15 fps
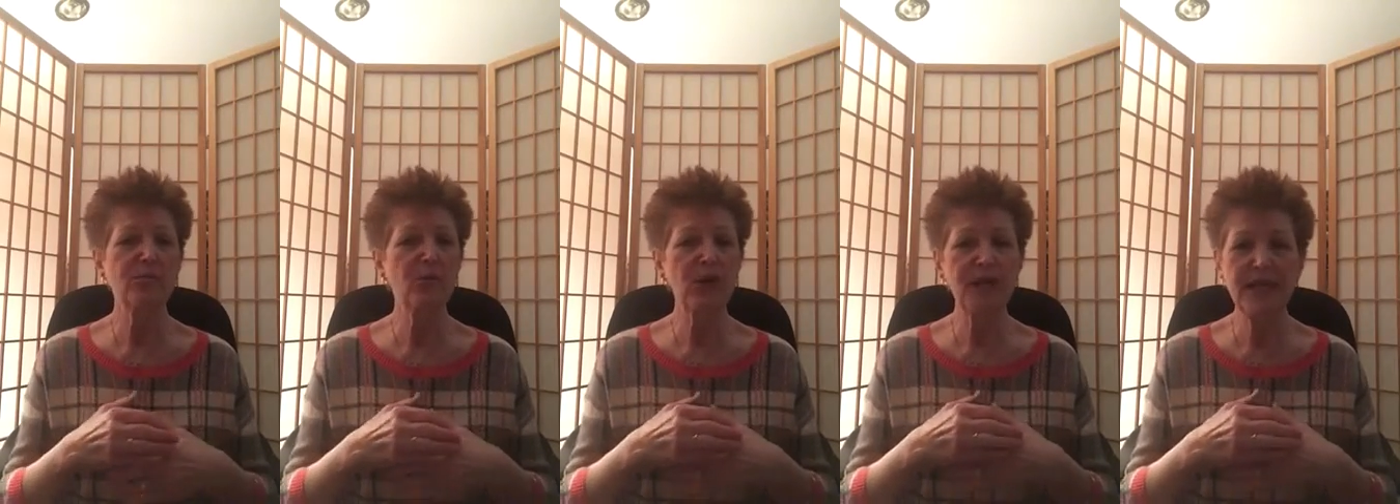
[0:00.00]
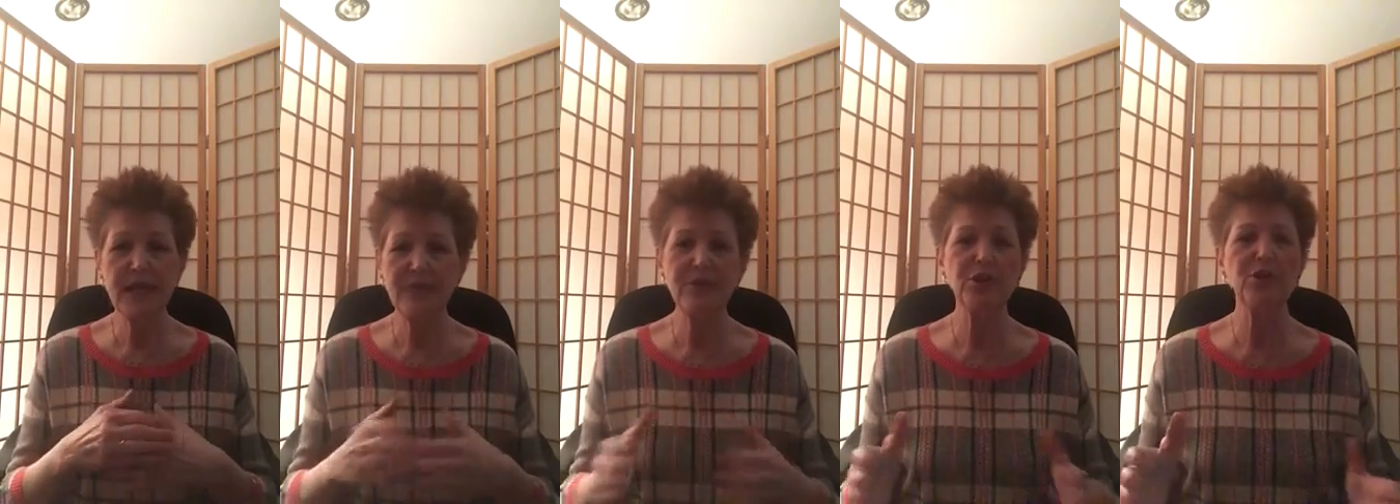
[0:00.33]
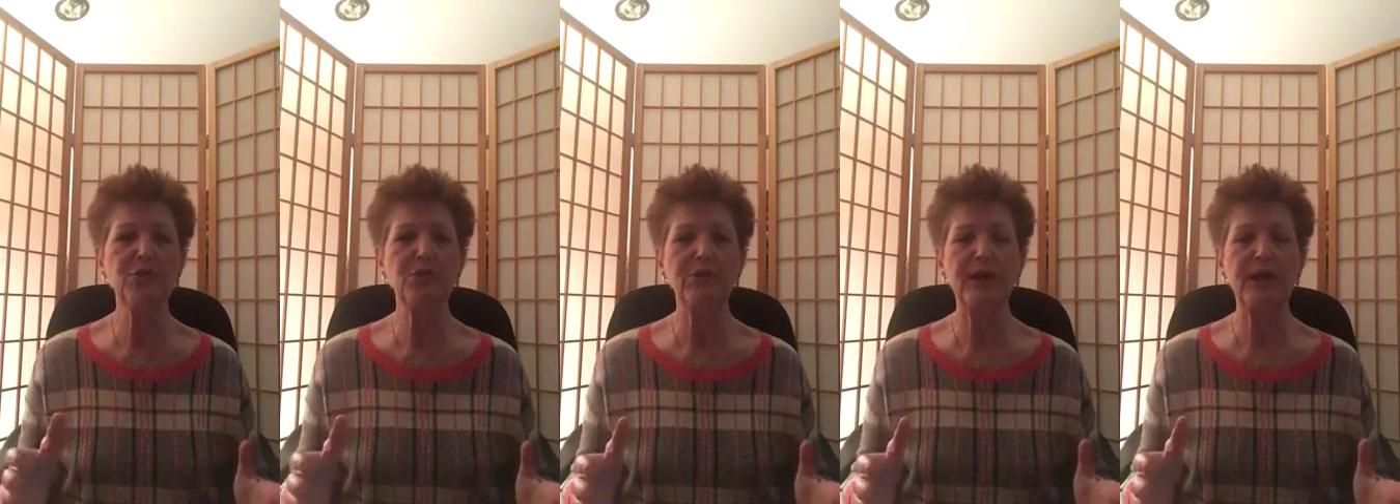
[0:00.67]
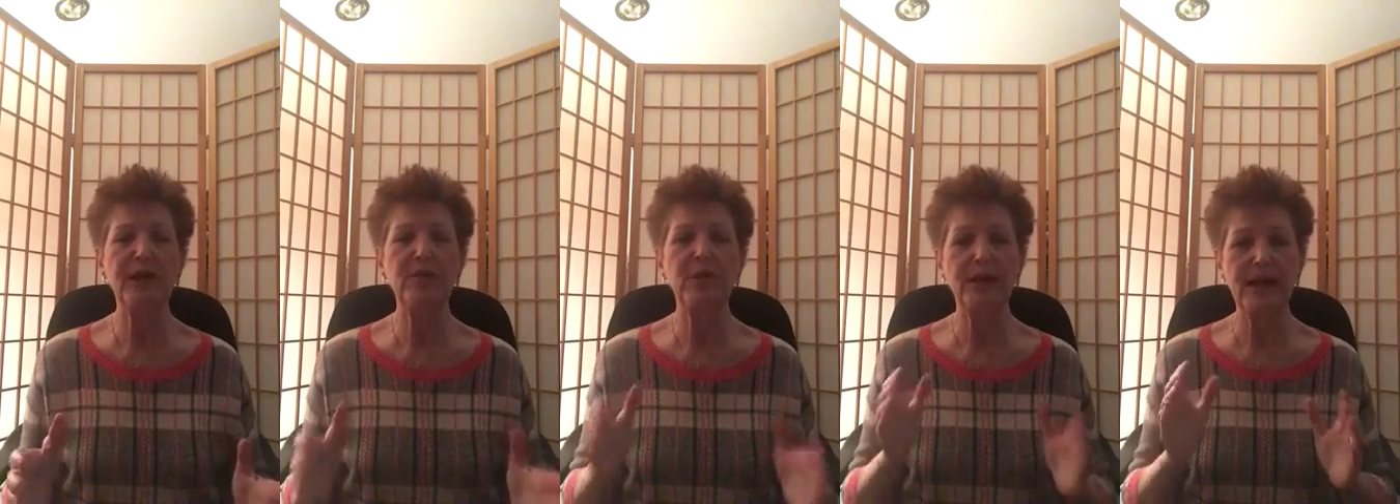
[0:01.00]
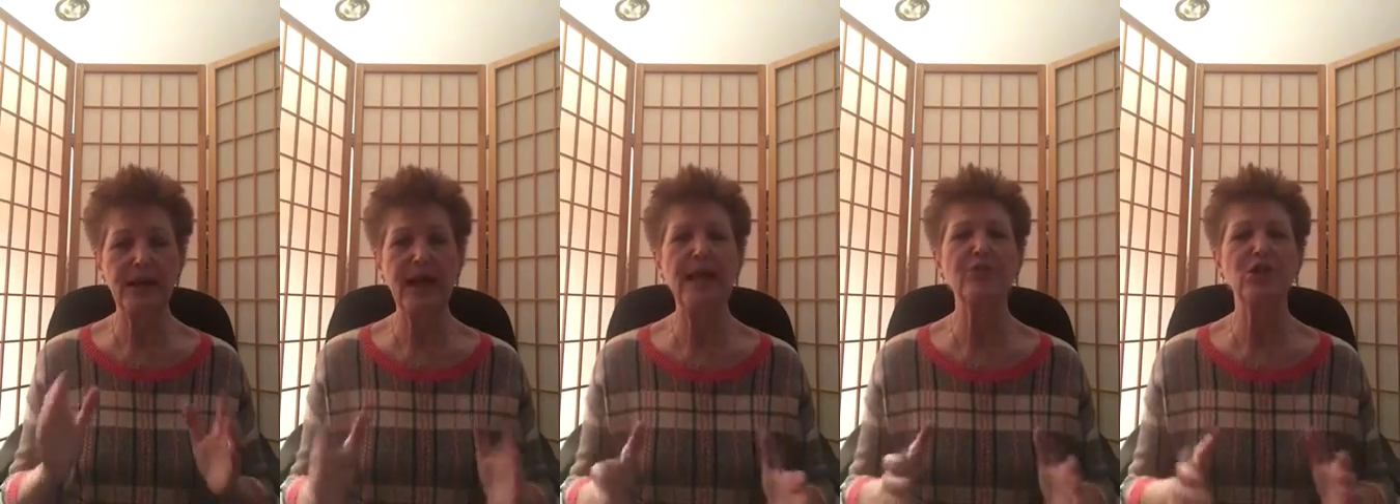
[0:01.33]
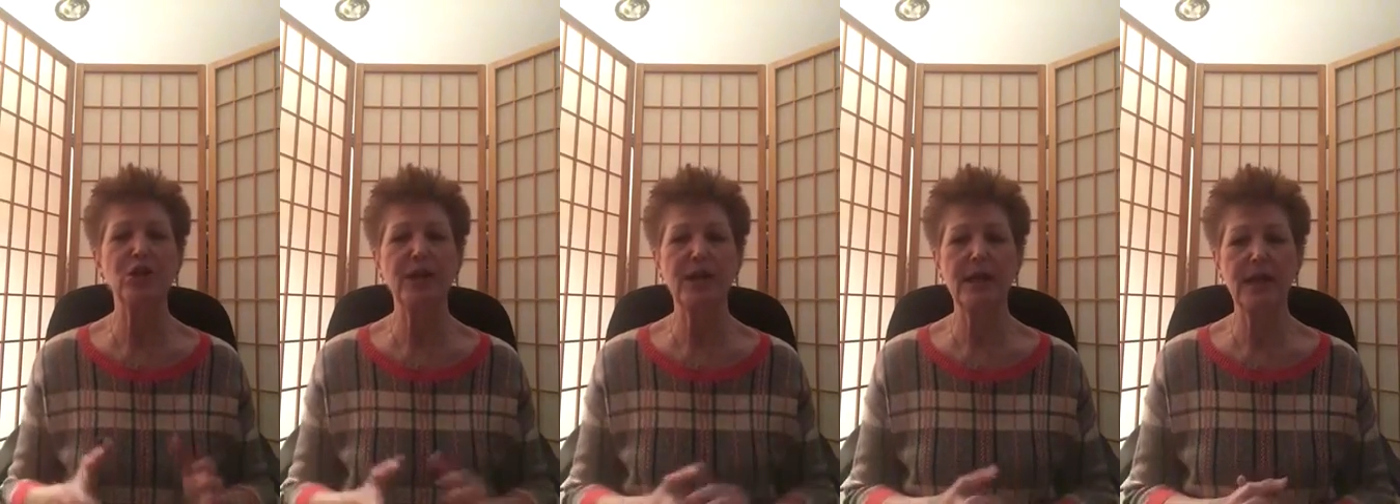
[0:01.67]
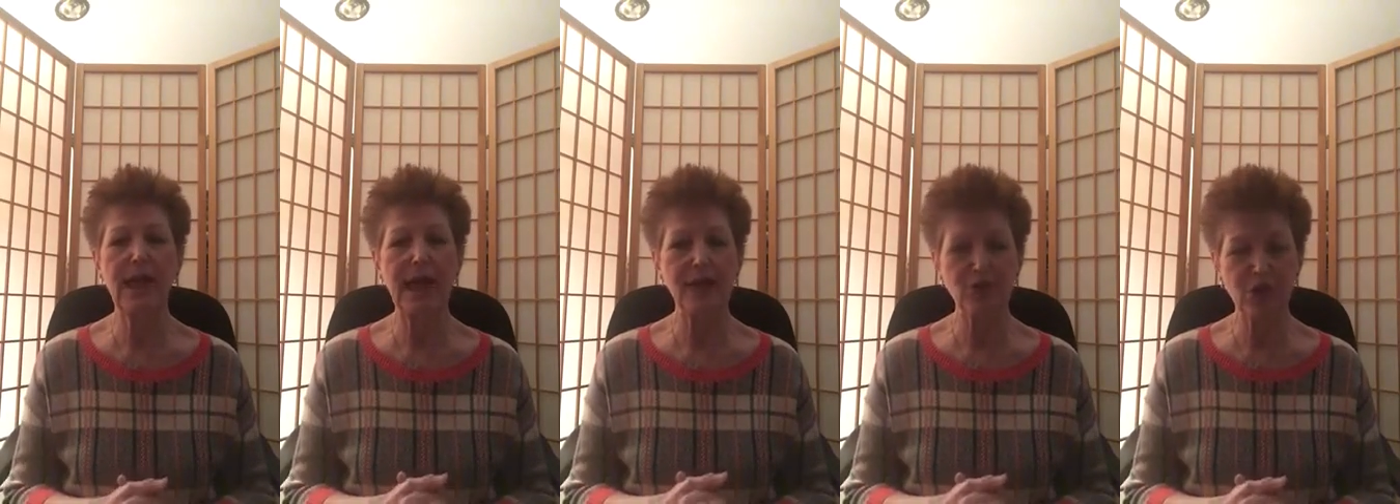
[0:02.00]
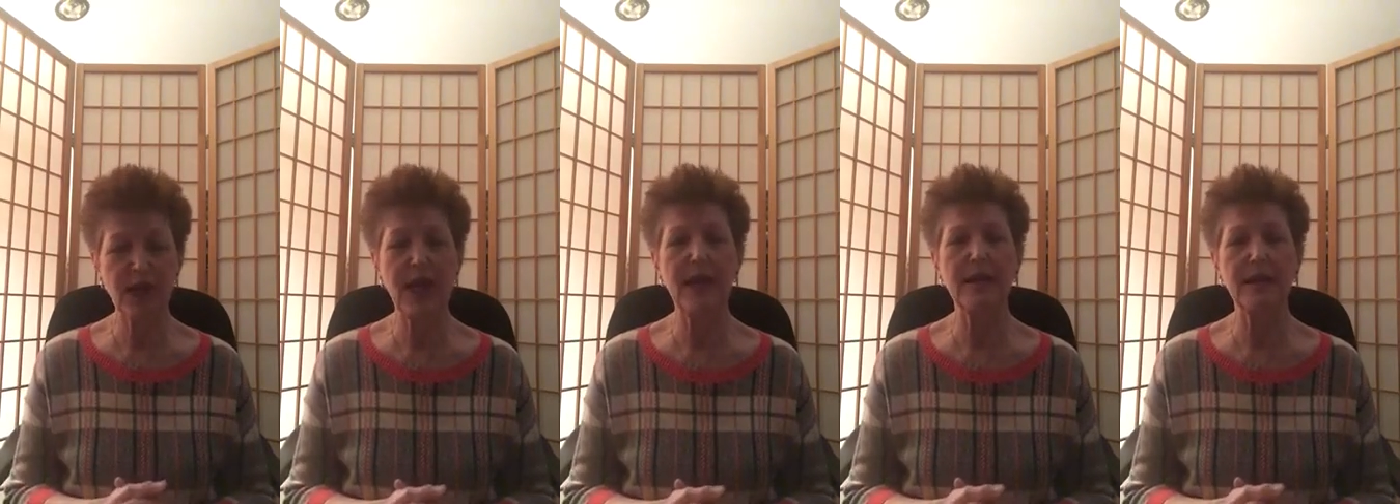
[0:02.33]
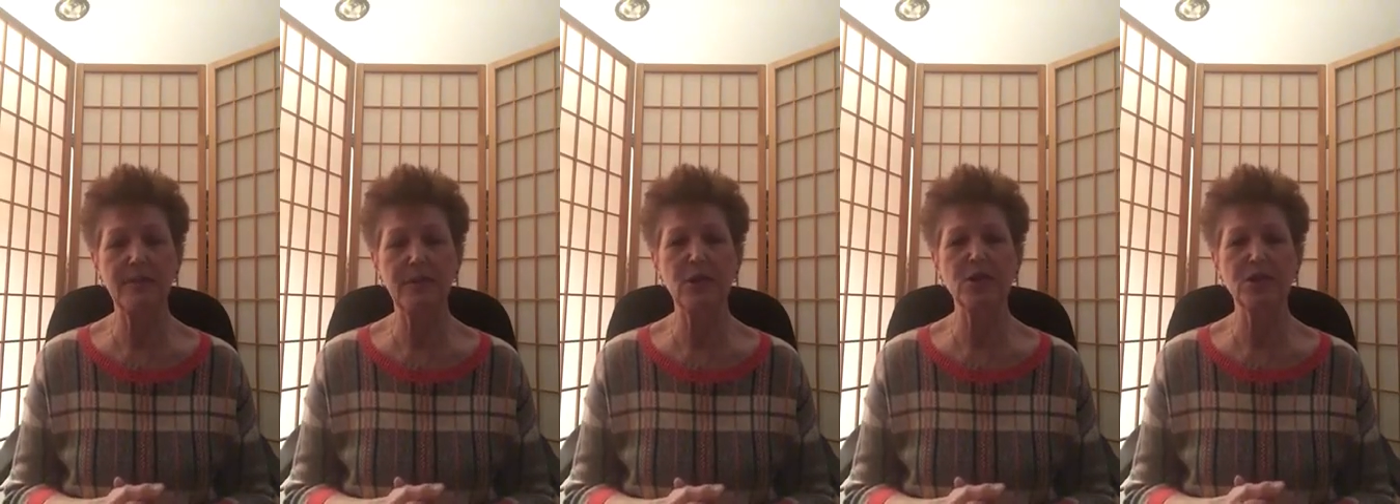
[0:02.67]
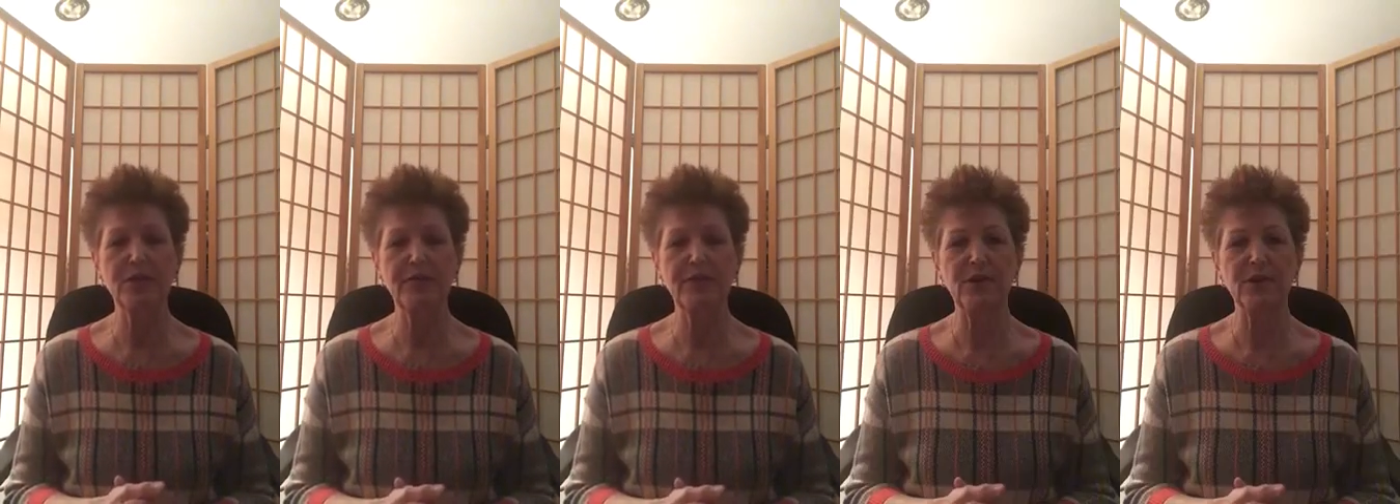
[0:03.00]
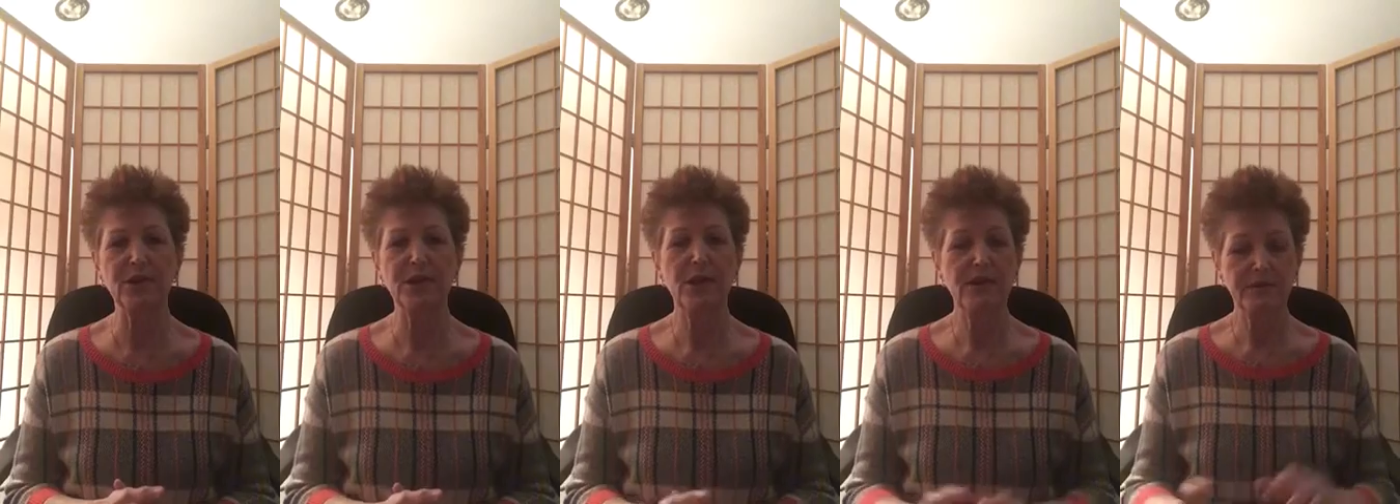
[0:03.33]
would never do a reading without educating a person first.